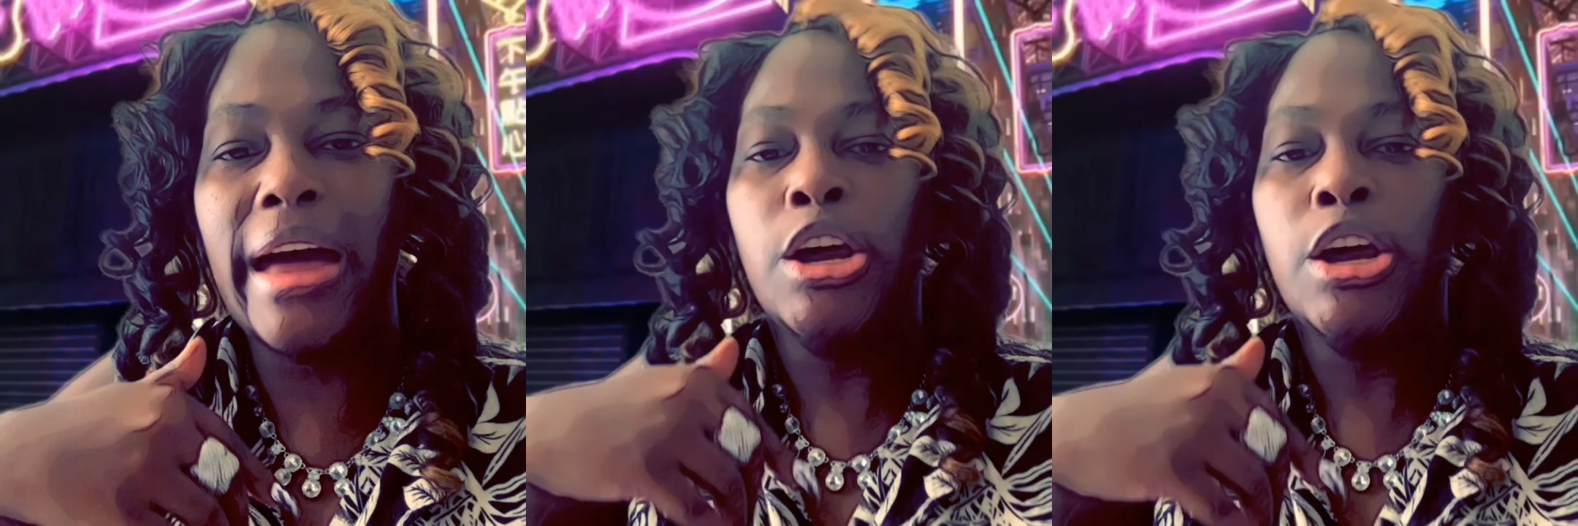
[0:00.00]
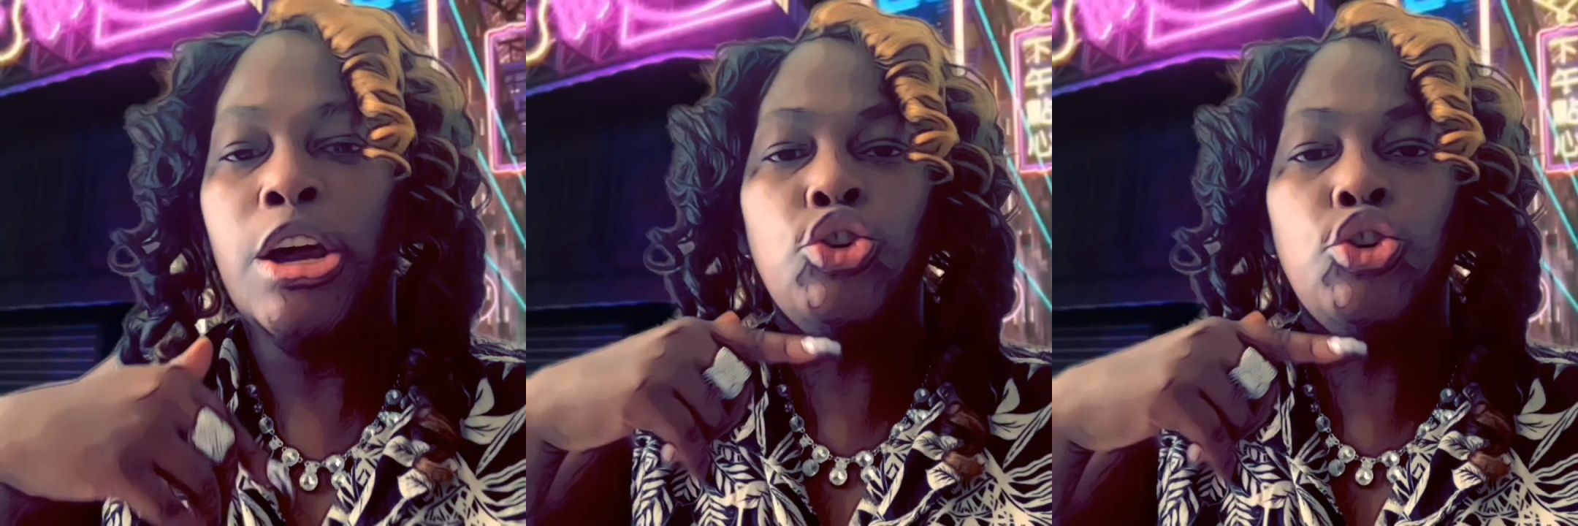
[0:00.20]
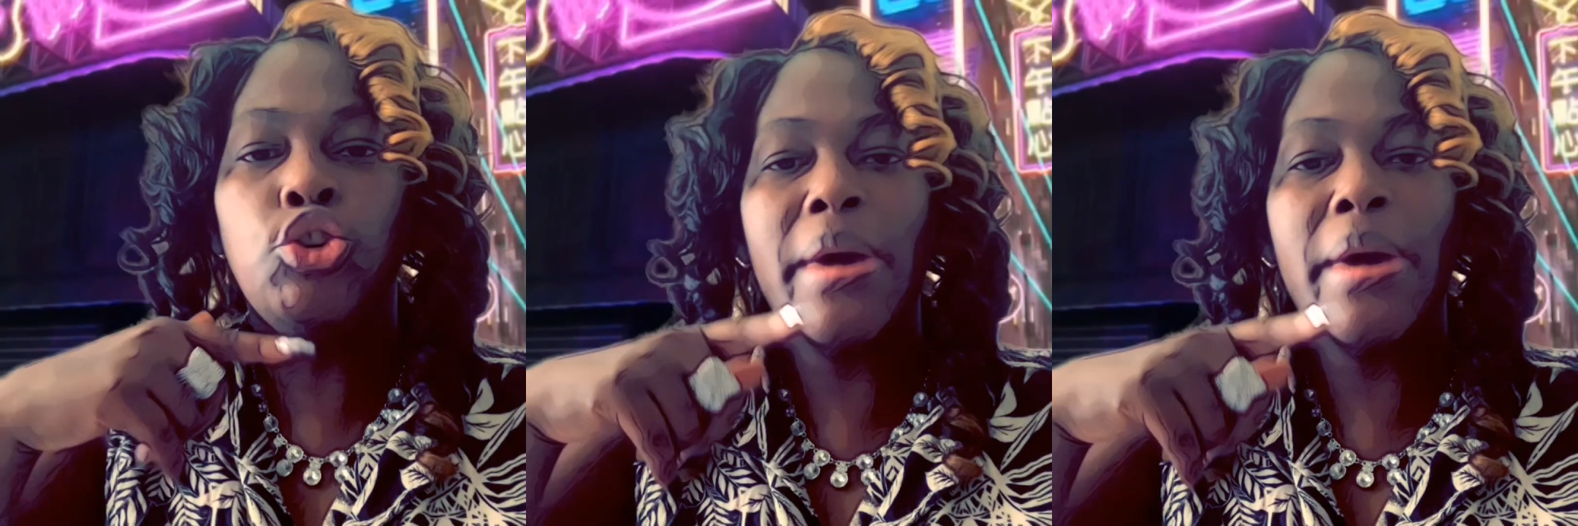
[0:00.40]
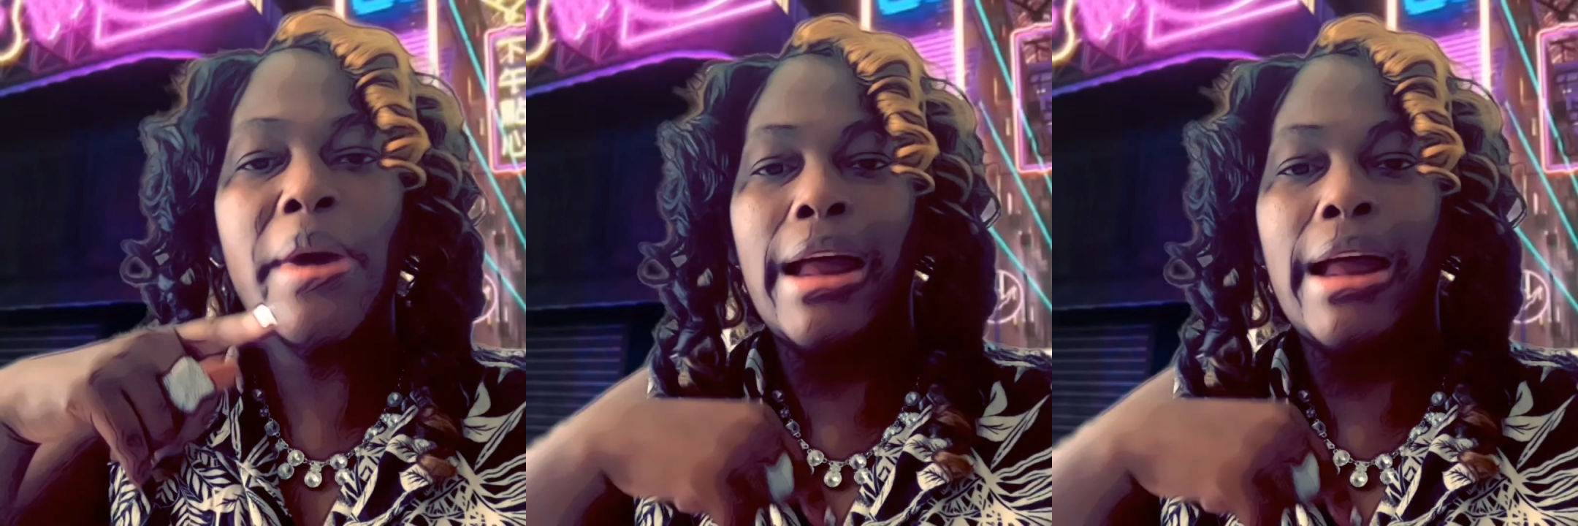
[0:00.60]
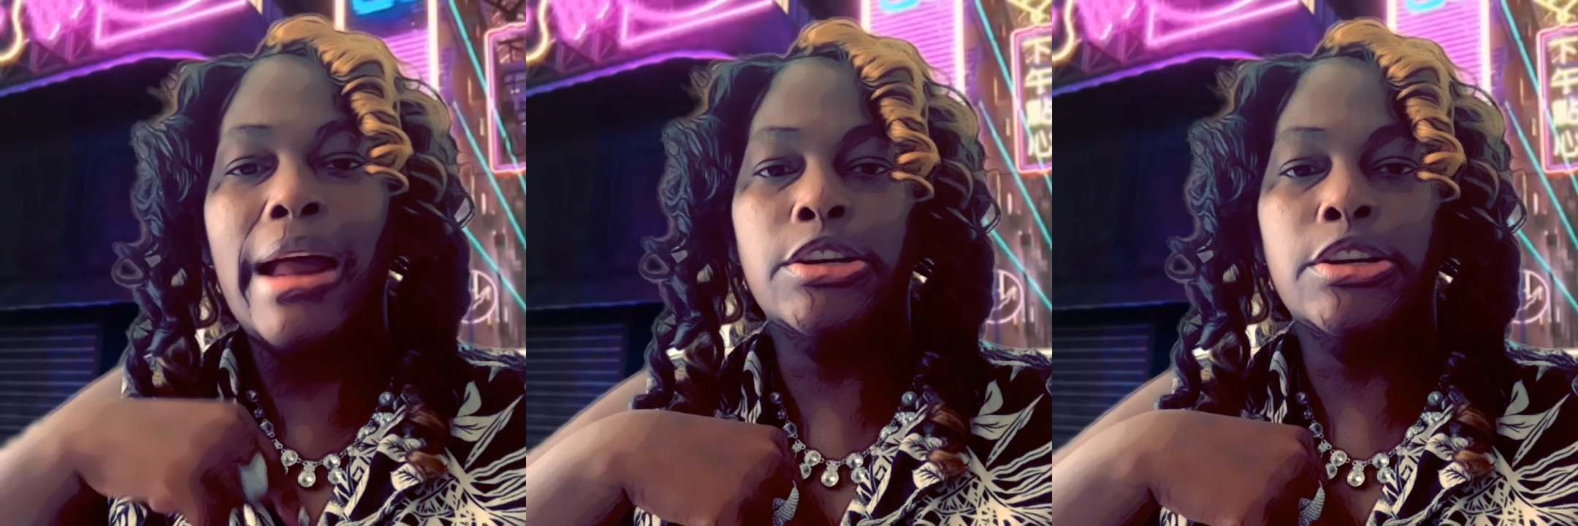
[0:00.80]
you may
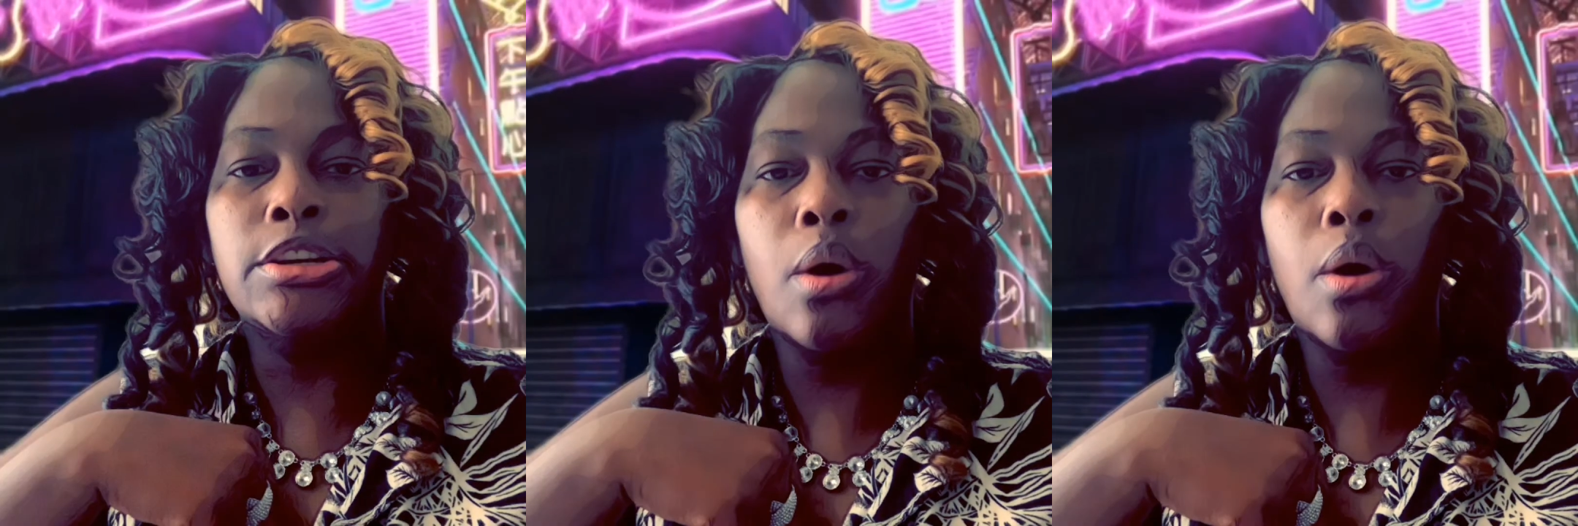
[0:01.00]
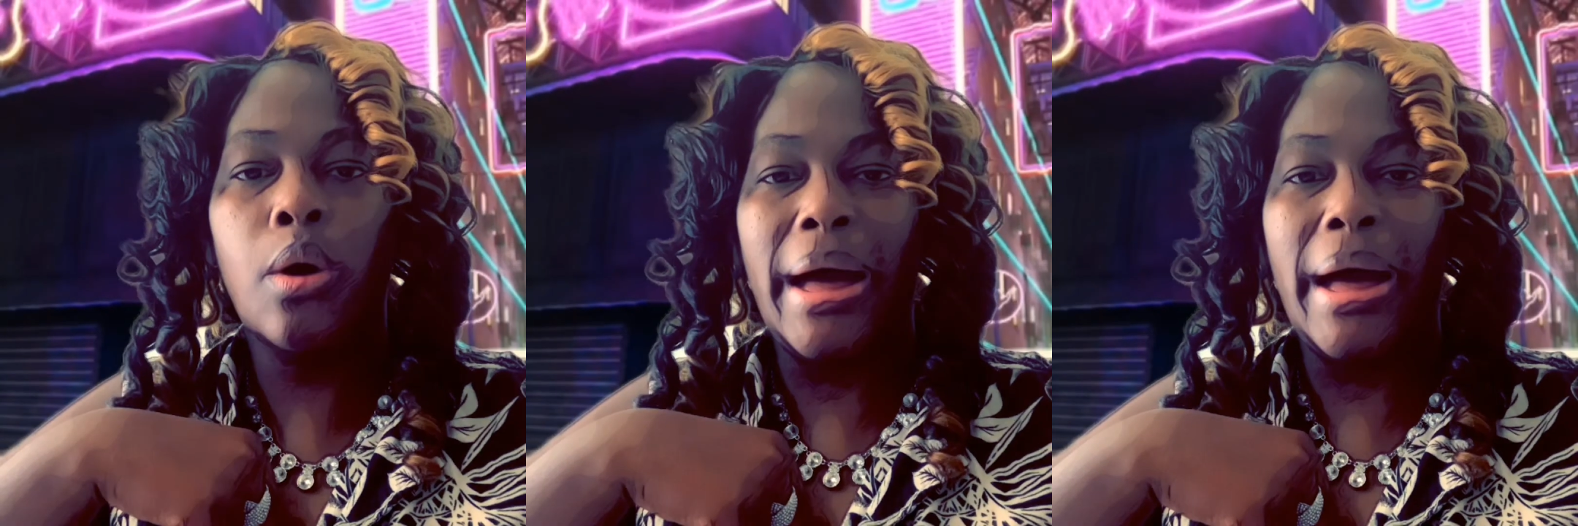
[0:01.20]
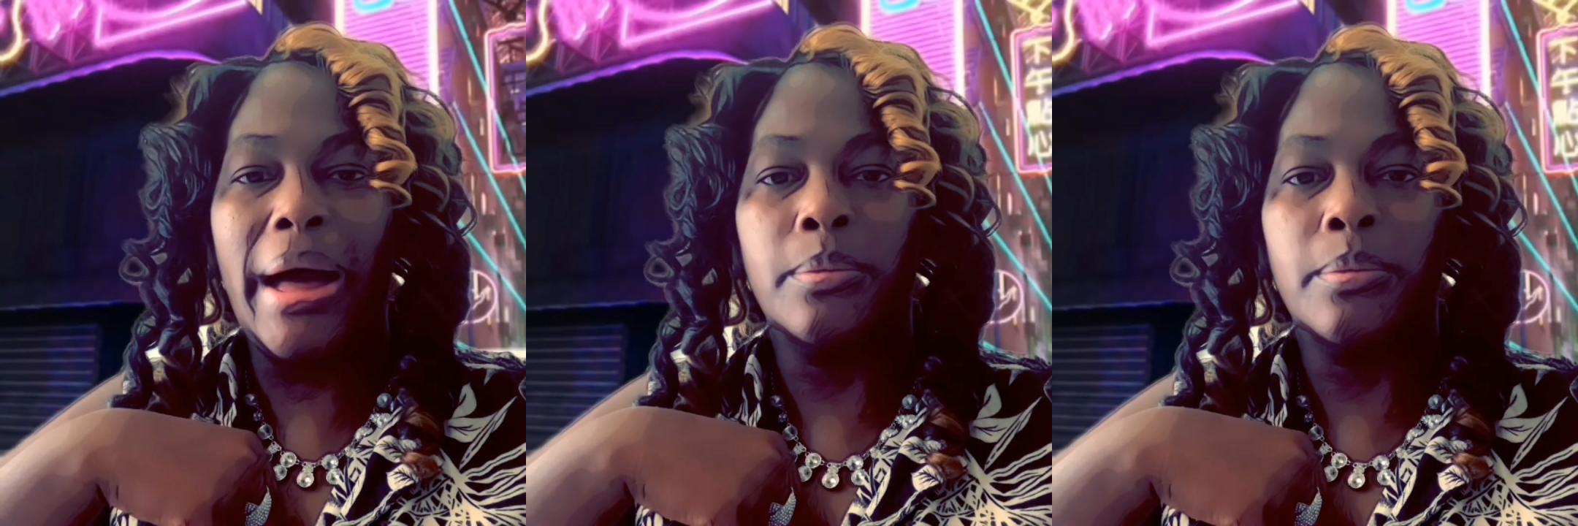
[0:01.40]
not know about,